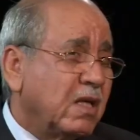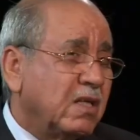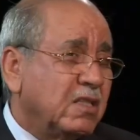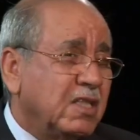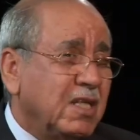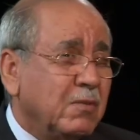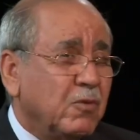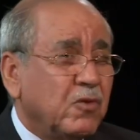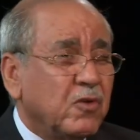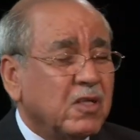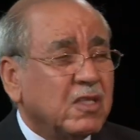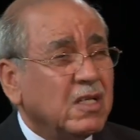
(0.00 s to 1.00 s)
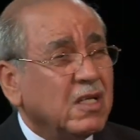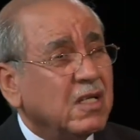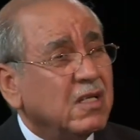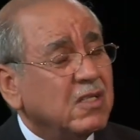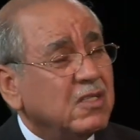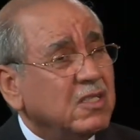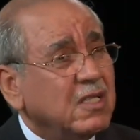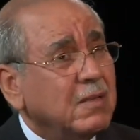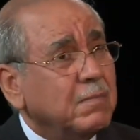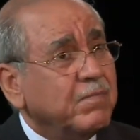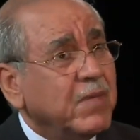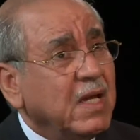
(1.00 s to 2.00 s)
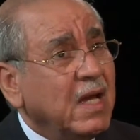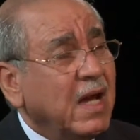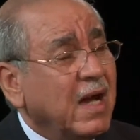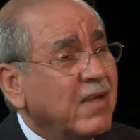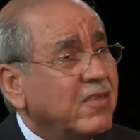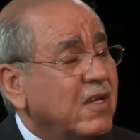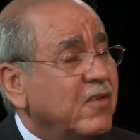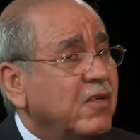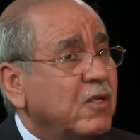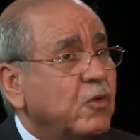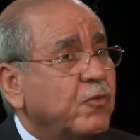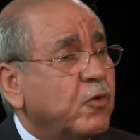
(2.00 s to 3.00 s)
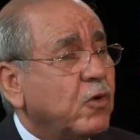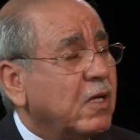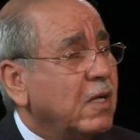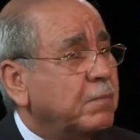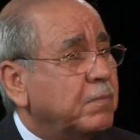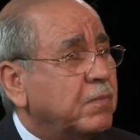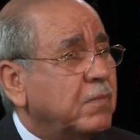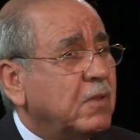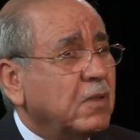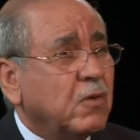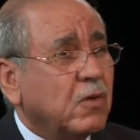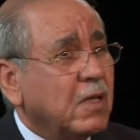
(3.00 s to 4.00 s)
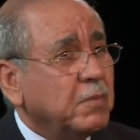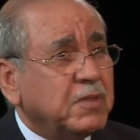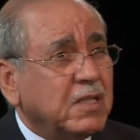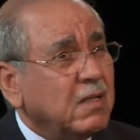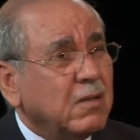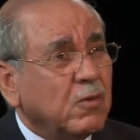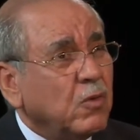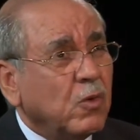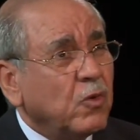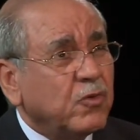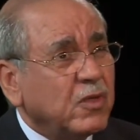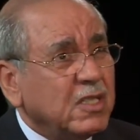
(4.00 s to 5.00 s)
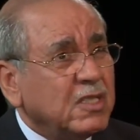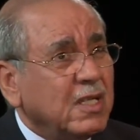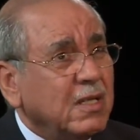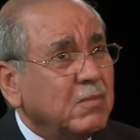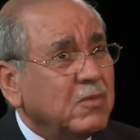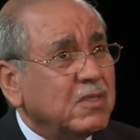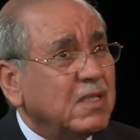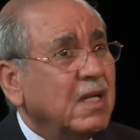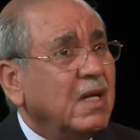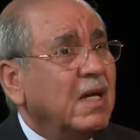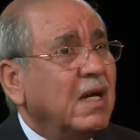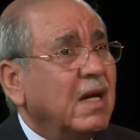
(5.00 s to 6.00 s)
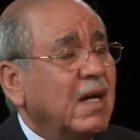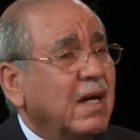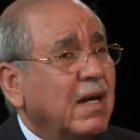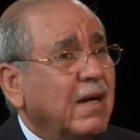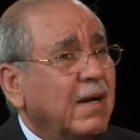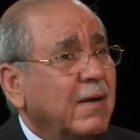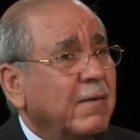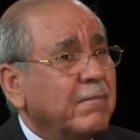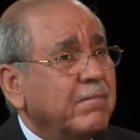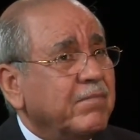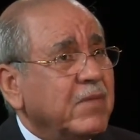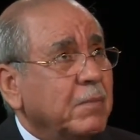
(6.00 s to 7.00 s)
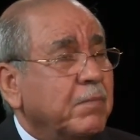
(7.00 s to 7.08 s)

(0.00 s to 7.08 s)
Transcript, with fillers: regime, authoritarian regime, as a result of corrupt corruption on those regimes, um,